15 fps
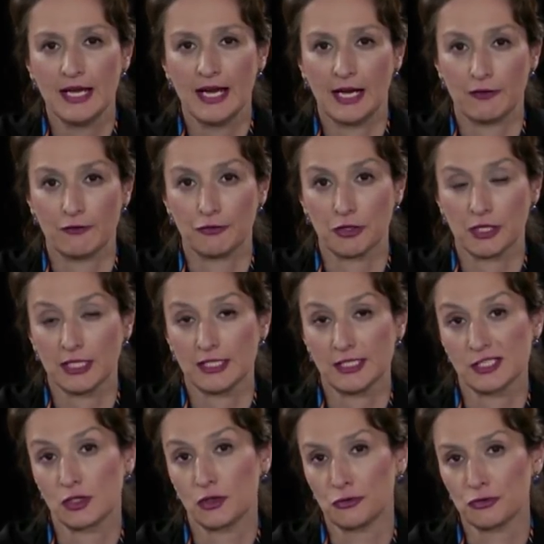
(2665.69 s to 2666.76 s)
and for that
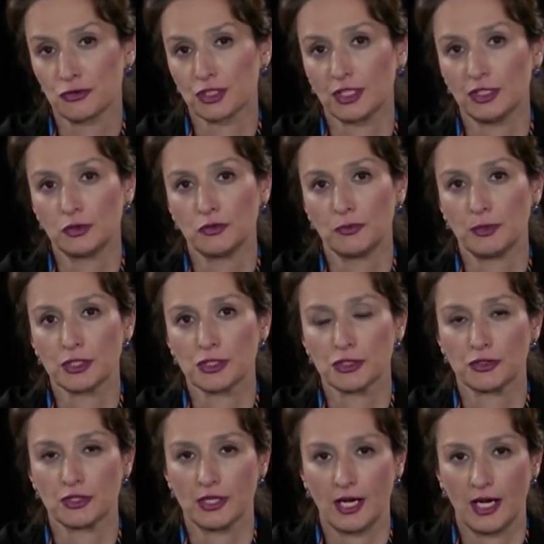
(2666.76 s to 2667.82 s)
is crucial to
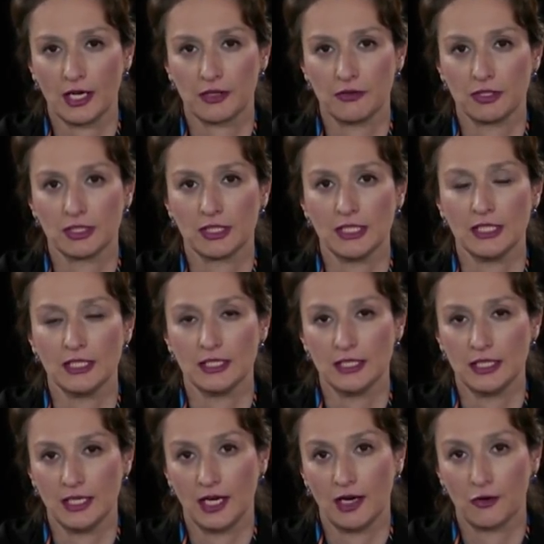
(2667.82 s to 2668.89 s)
measure accurately
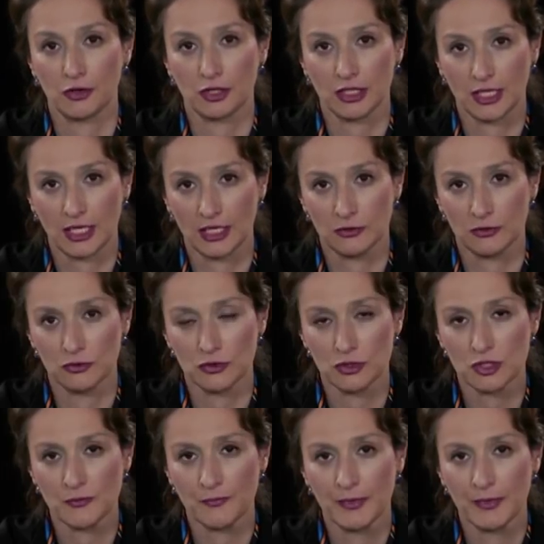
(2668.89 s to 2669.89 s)
the aortic annulus.